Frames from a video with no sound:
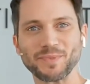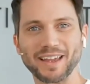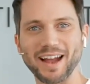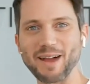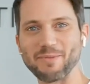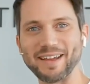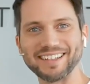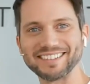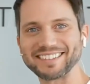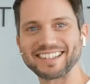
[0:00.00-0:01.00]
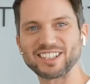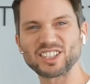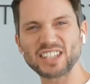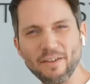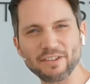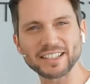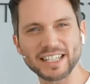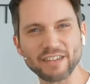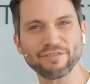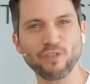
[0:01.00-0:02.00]
I mean,
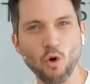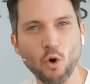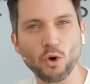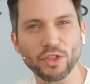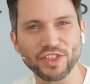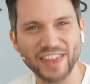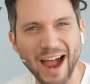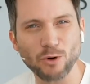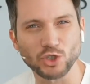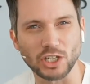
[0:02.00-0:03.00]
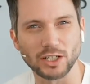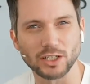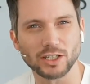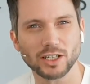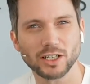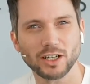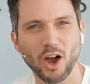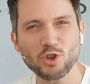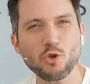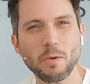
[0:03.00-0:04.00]
74,000.
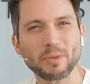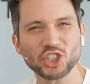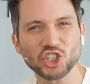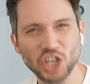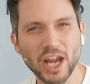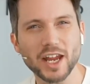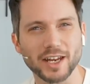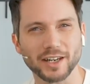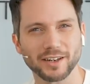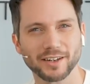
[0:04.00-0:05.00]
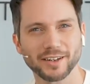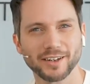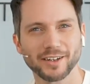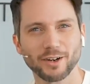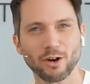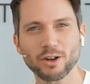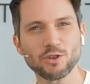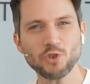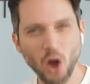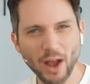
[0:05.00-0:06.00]
Are you a machine? Are
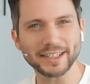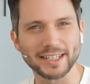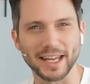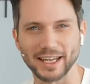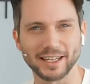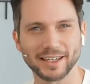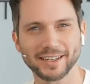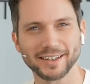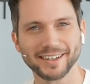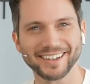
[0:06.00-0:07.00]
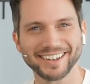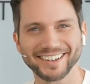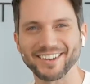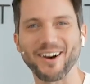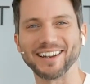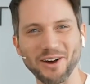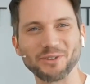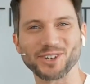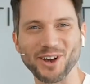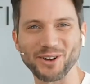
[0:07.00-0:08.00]
you 90? No, I know
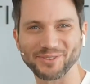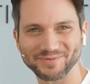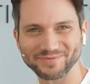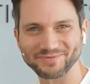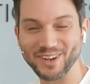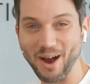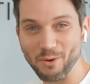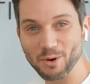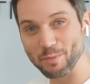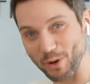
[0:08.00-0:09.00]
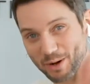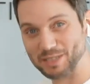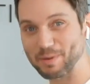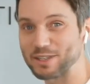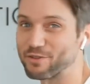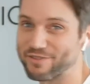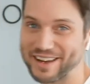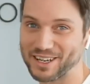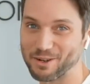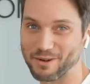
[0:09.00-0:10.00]
Joe. I want to put a special
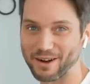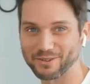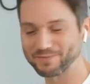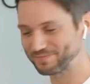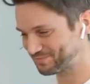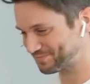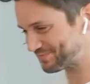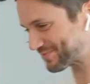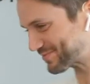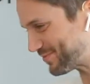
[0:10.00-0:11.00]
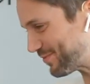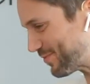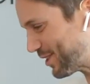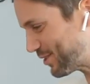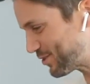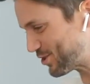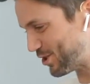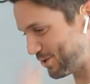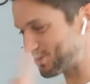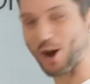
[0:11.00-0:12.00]
thank you out
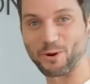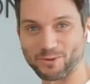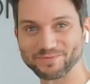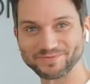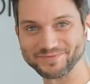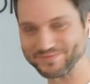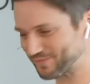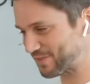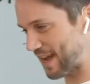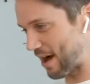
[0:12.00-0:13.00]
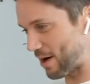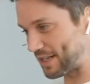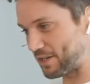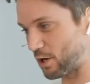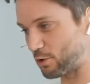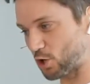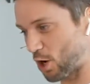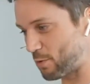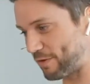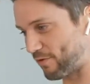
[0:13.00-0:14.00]
to Joe. Now, I didn't know
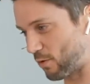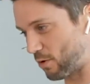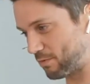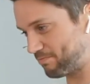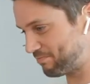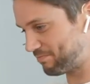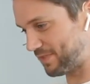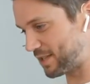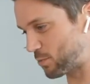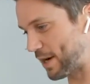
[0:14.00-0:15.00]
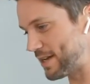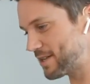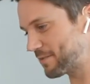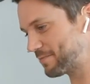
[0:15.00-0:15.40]
Joe before this week.